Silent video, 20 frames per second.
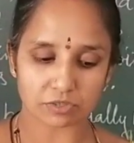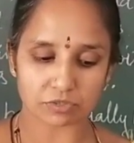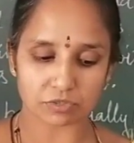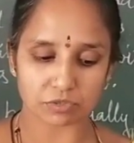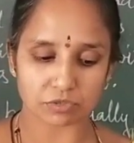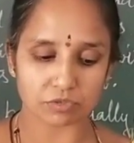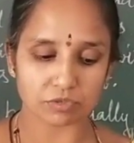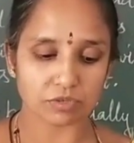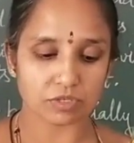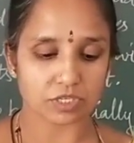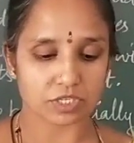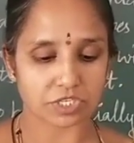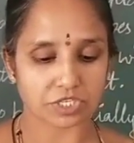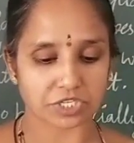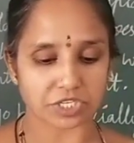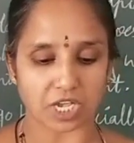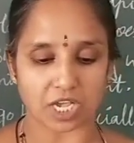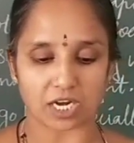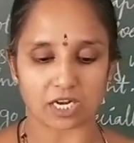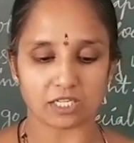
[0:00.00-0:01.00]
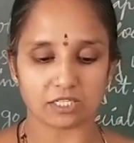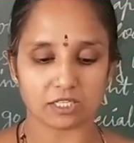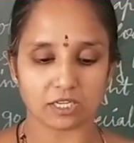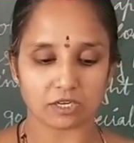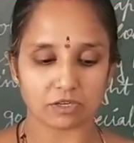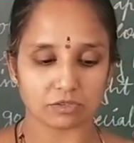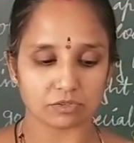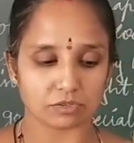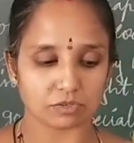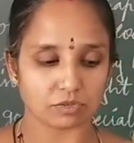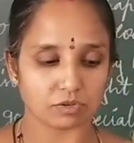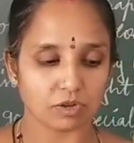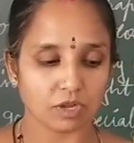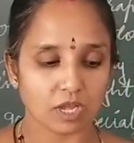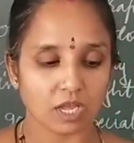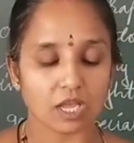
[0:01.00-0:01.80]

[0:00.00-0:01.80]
Rutu, Sharata Rutu,